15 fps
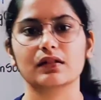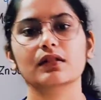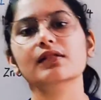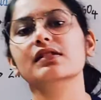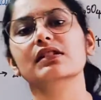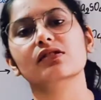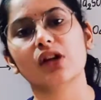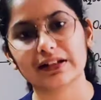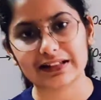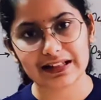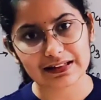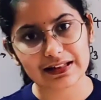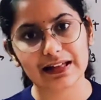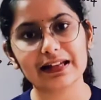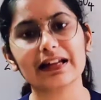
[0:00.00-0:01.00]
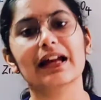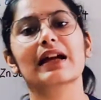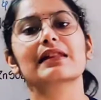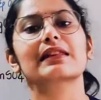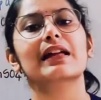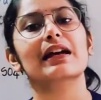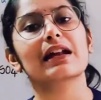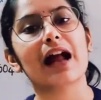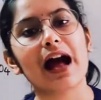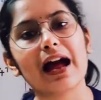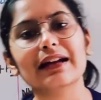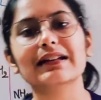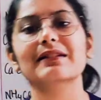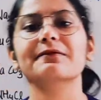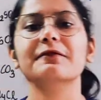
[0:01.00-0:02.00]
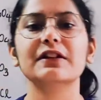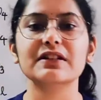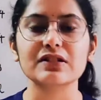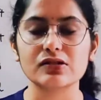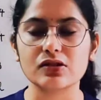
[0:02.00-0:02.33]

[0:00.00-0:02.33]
This is not the thing. There are different